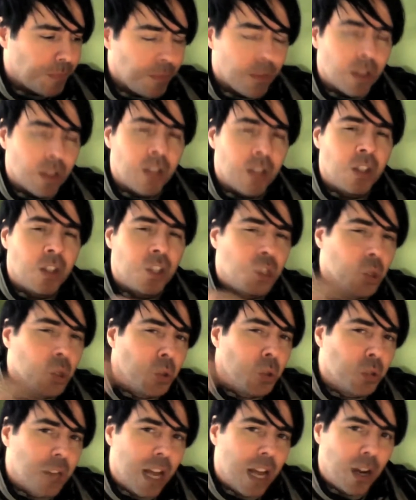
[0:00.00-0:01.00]
The dude's
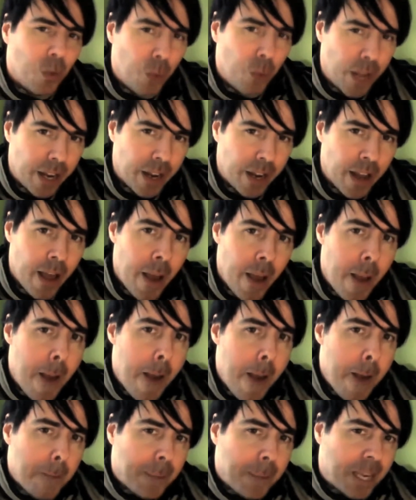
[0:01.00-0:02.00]
gotta win
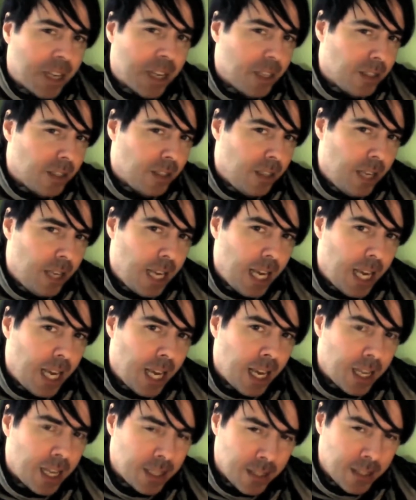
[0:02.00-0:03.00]
because
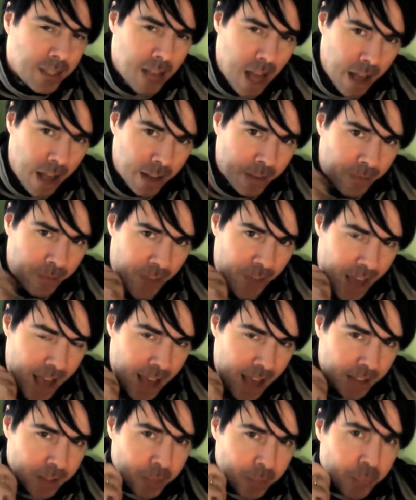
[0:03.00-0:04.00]
he's got
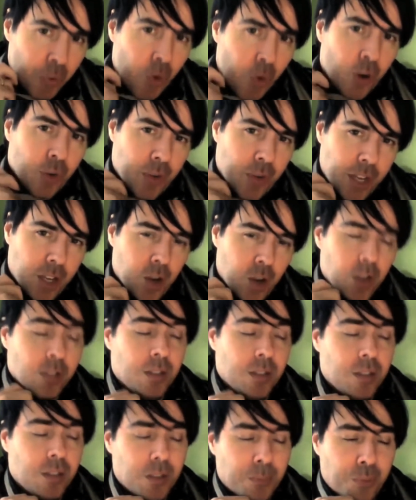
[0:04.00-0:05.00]
fans in Puerto Rico because
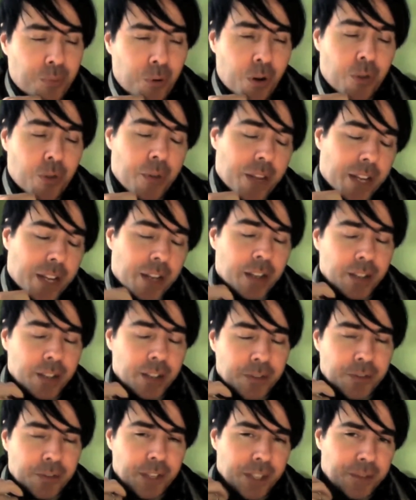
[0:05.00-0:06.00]
he's the Puerto Rican
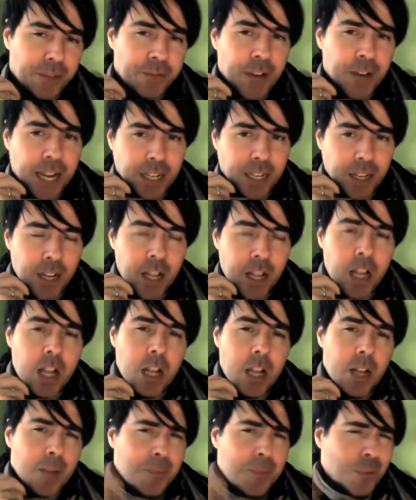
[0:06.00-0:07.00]
undefeated fighter.
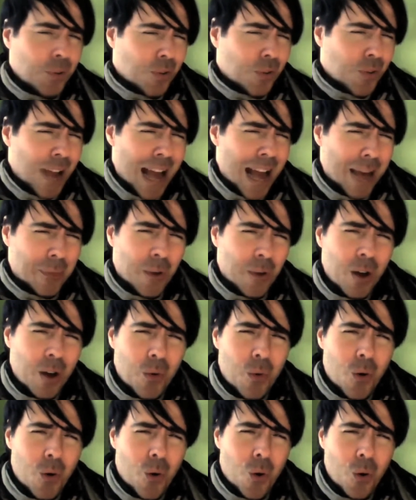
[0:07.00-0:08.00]
Bull crap. Well,
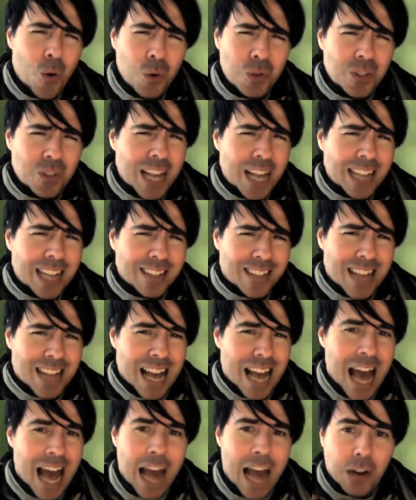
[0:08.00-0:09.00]
well, who says that?
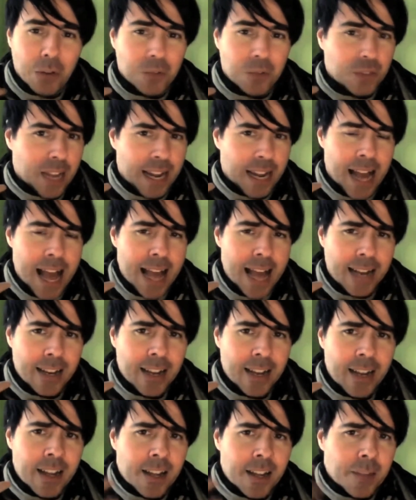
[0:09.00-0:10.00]
I don't say that.
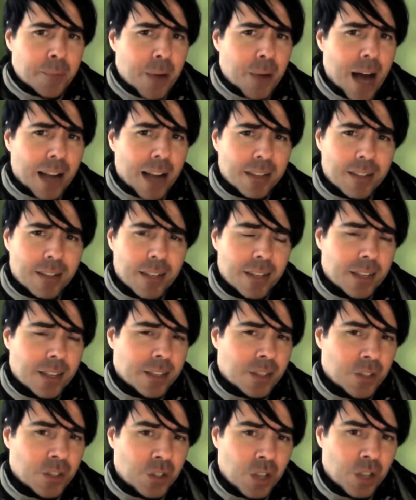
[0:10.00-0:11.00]
Boxing
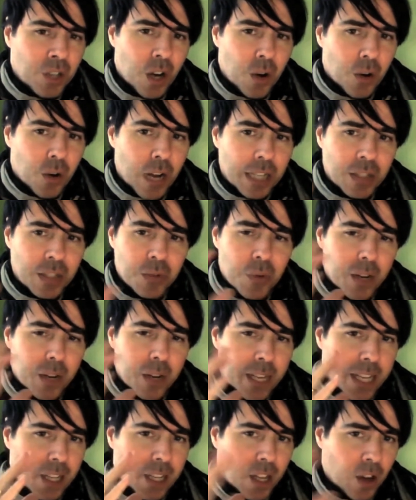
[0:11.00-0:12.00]
is a joke. I just want to
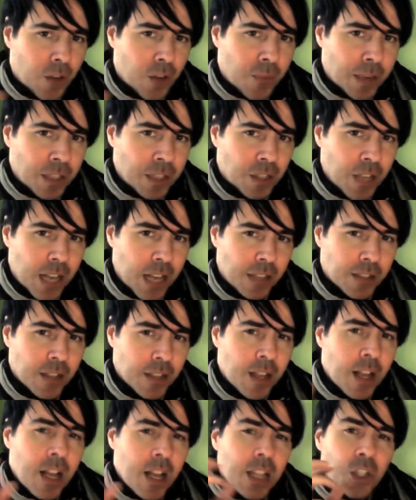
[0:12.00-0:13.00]
get that off my chest.
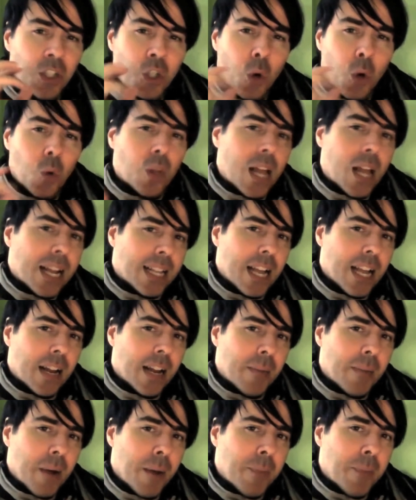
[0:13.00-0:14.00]
Don't like that
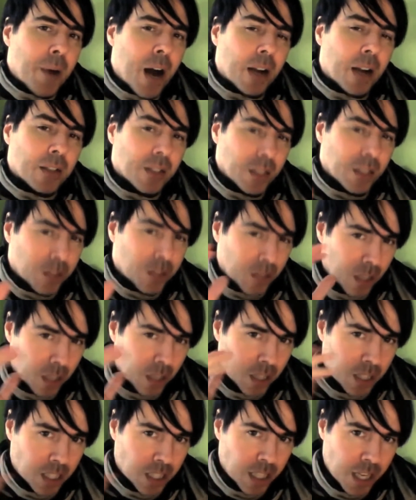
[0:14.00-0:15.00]
about boxing. It's going to
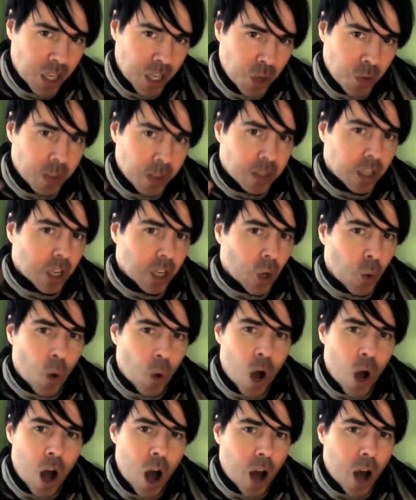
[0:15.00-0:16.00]
continue. It's going to go
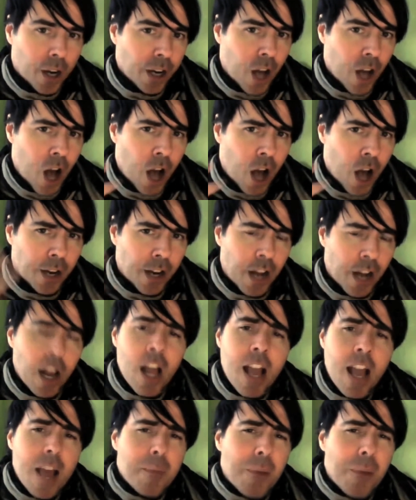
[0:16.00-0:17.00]
on and on and on.
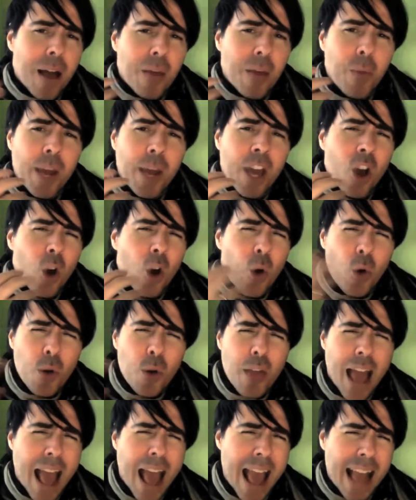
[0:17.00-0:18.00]
And by the way, who are the
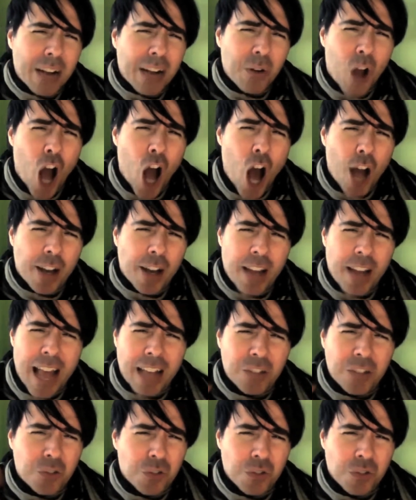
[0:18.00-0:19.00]
hanger-on
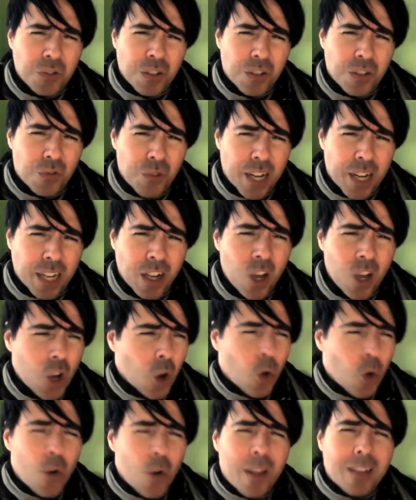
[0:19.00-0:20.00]
extras in the ring? Who
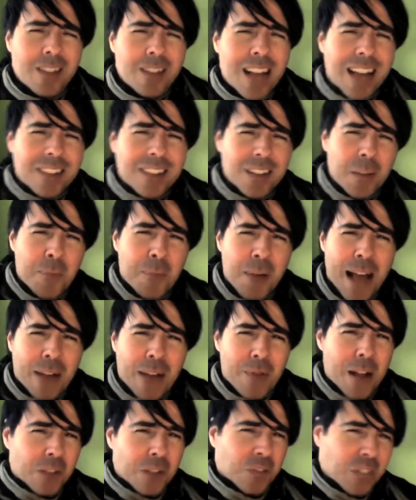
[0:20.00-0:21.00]
are these guys in the
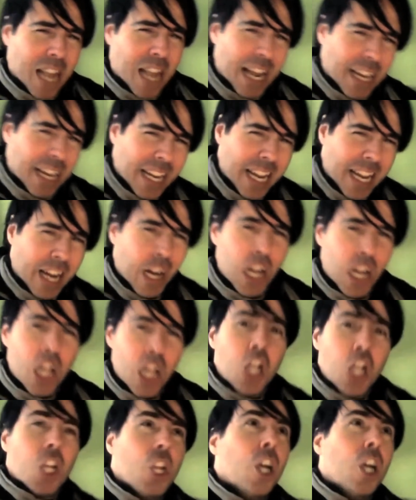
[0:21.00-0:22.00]
background standing there
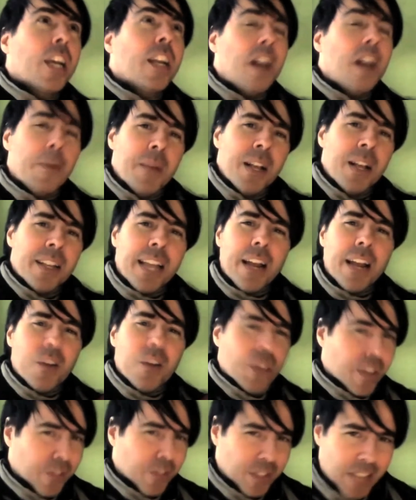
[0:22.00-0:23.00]
looking up? They don't
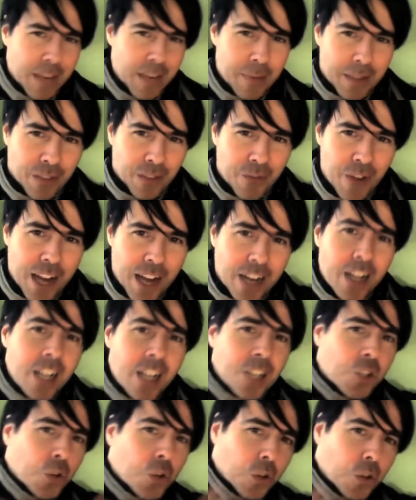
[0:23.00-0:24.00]
give a damn about the fighter.
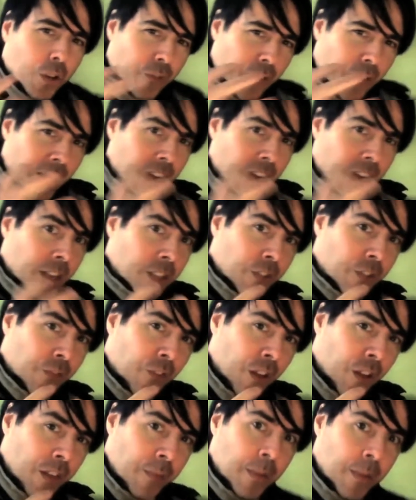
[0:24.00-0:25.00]
Dude, the fighter gets in front
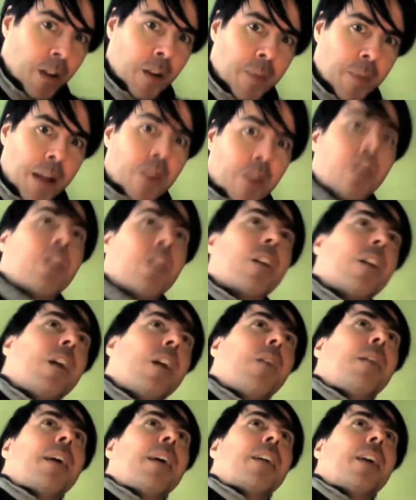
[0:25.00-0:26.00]
of them. They're in the background looking up
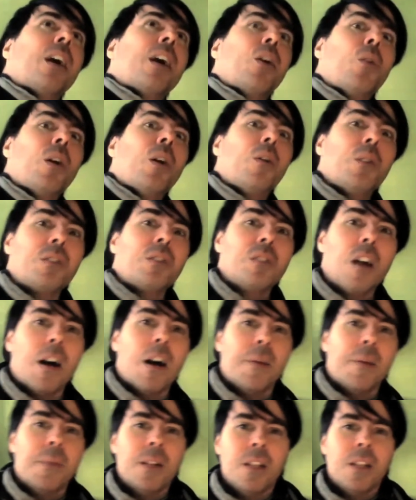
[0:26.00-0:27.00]
like, yo, what, what's
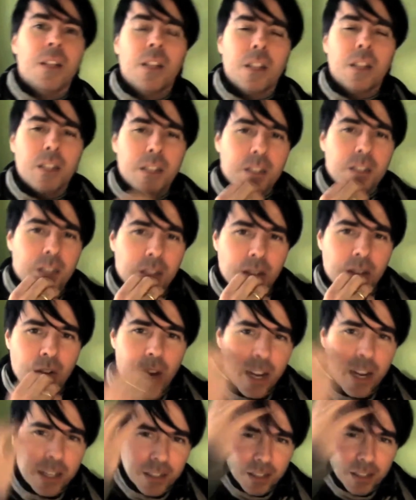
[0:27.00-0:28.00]
up? It's
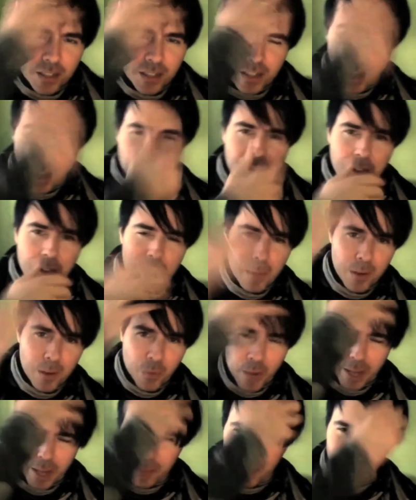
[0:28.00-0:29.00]
crazy stuff. Look at my
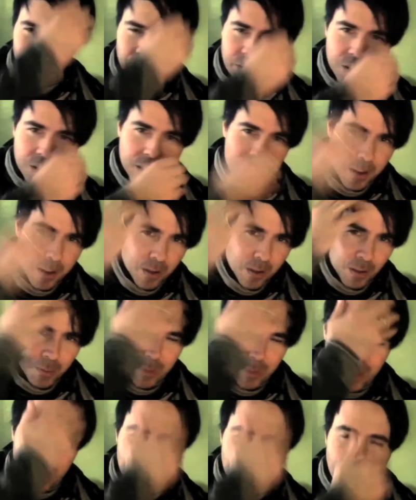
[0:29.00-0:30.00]
wig. My wig's getting all
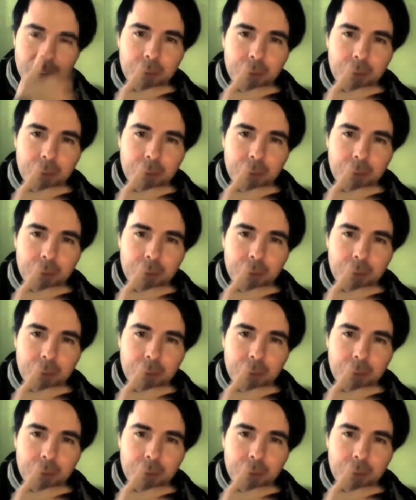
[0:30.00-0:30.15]
messed up.